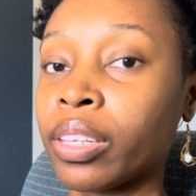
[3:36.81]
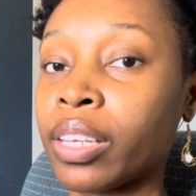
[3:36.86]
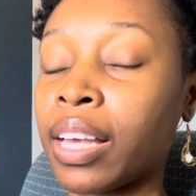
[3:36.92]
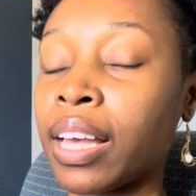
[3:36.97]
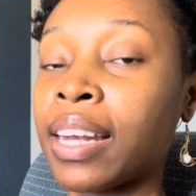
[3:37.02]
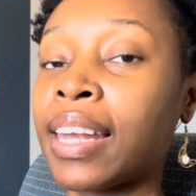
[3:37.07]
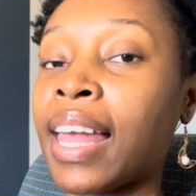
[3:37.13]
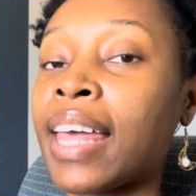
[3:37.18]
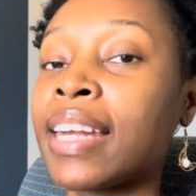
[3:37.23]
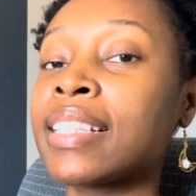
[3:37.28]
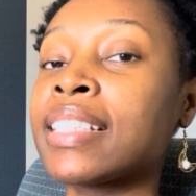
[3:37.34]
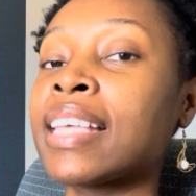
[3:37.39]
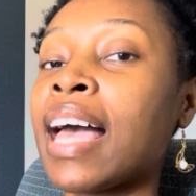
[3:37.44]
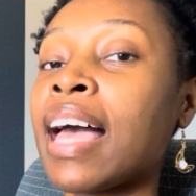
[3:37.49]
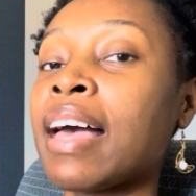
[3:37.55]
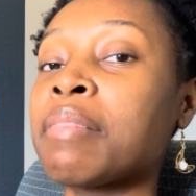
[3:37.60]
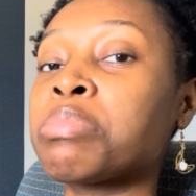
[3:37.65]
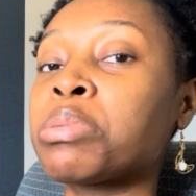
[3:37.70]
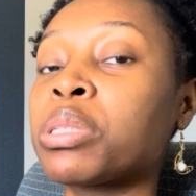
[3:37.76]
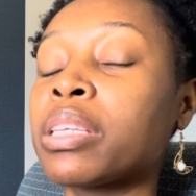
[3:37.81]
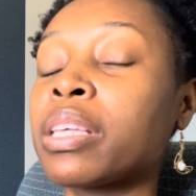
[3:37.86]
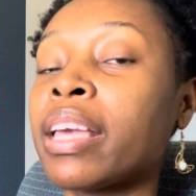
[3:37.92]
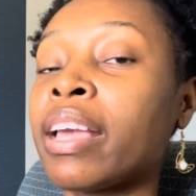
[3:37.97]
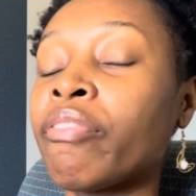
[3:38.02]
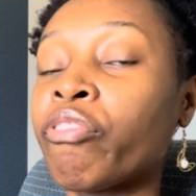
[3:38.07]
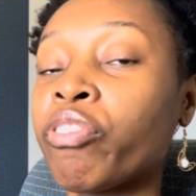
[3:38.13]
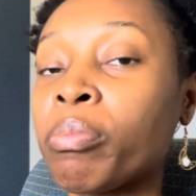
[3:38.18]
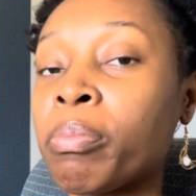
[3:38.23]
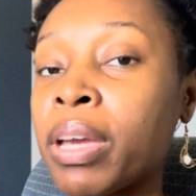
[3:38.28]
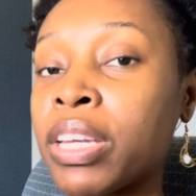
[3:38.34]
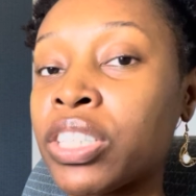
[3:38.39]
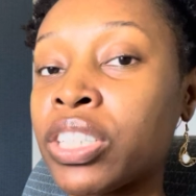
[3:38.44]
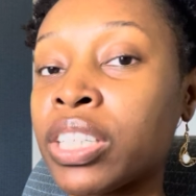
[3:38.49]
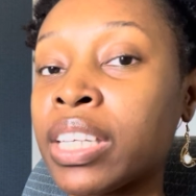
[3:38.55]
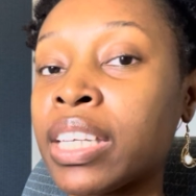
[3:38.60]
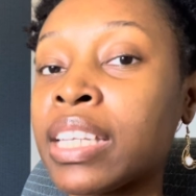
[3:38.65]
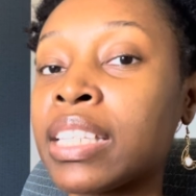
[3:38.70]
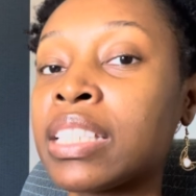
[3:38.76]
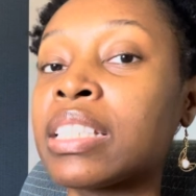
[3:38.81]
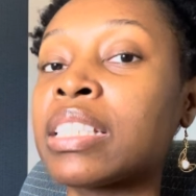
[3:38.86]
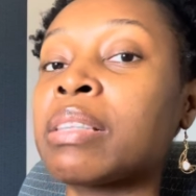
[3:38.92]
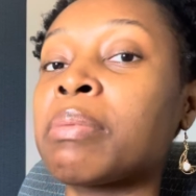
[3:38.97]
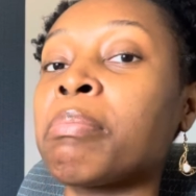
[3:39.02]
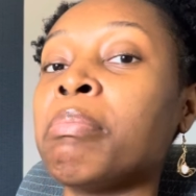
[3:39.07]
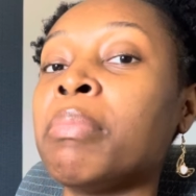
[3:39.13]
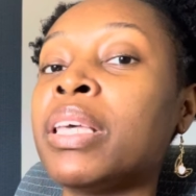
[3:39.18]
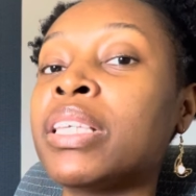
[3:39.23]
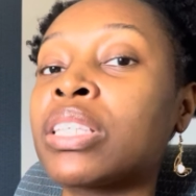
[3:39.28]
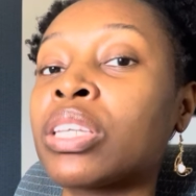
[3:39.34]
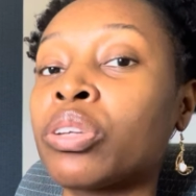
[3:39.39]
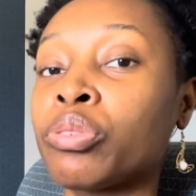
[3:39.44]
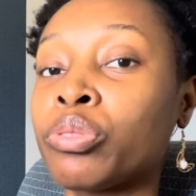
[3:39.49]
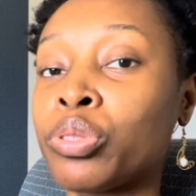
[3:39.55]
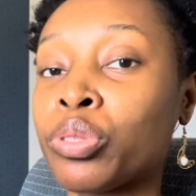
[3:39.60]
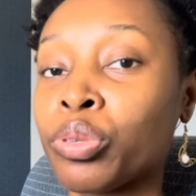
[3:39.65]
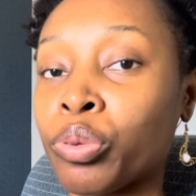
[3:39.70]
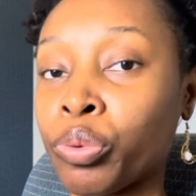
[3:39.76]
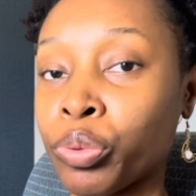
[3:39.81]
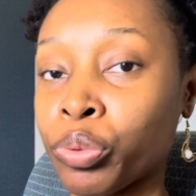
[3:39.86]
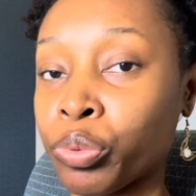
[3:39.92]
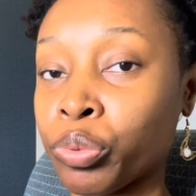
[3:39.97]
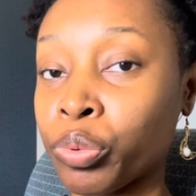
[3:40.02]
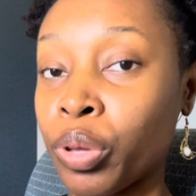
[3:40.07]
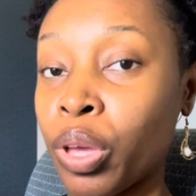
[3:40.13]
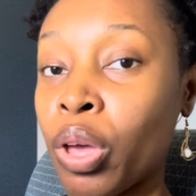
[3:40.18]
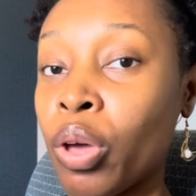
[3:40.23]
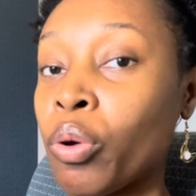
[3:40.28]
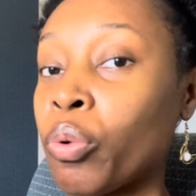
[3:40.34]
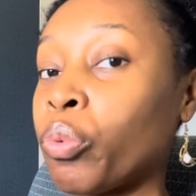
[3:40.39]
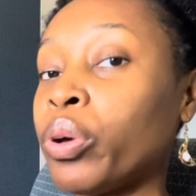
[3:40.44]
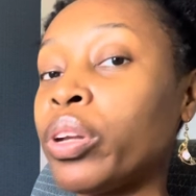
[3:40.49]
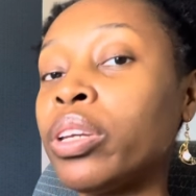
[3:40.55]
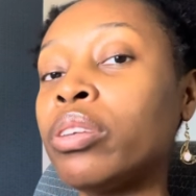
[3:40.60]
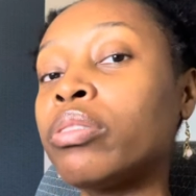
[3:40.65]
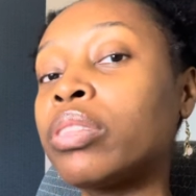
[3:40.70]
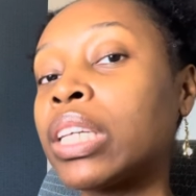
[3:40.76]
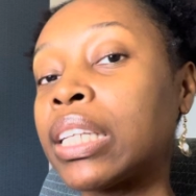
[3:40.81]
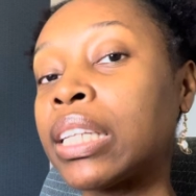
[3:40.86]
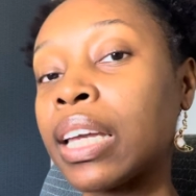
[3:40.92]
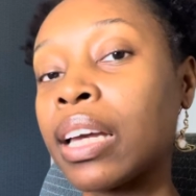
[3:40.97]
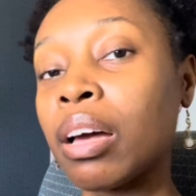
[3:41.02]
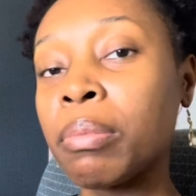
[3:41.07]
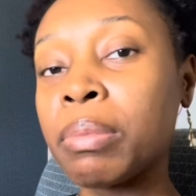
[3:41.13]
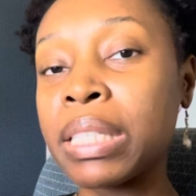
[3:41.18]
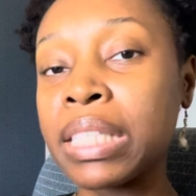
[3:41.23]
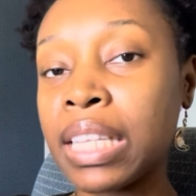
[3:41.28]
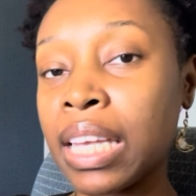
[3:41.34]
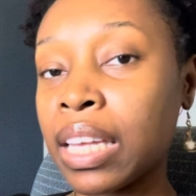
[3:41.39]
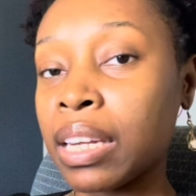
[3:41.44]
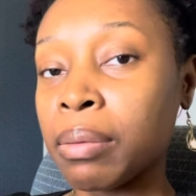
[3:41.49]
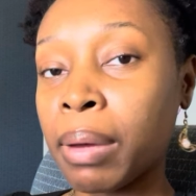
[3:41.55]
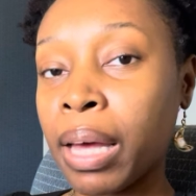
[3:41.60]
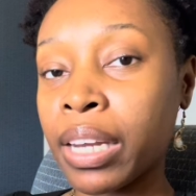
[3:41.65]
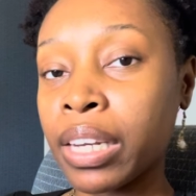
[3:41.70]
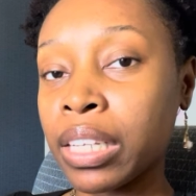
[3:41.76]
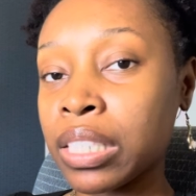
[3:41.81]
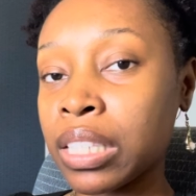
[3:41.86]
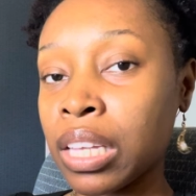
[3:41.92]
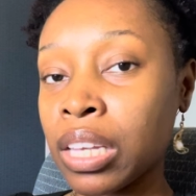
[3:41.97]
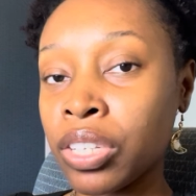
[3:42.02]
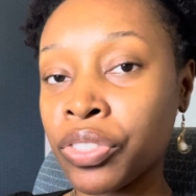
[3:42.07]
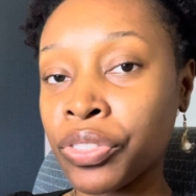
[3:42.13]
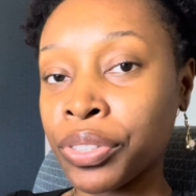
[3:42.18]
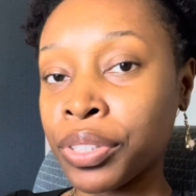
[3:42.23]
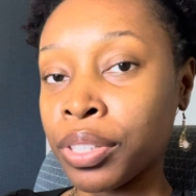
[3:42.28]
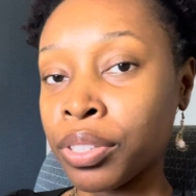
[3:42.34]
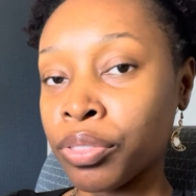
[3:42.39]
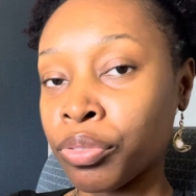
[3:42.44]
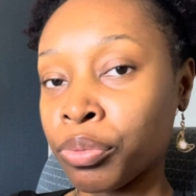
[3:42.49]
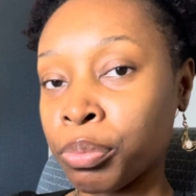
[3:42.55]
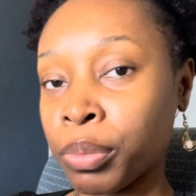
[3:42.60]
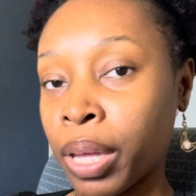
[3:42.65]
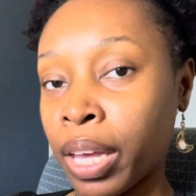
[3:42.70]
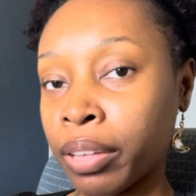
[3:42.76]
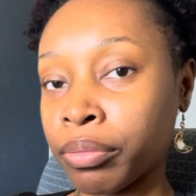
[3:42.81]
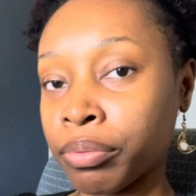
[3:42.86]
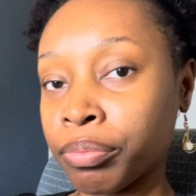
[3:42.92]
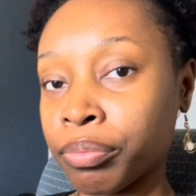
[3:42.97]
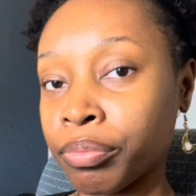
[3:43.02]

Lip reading: A lot of times, information gets misconstrued. What do you think they're going to be saying about us 100 years from now?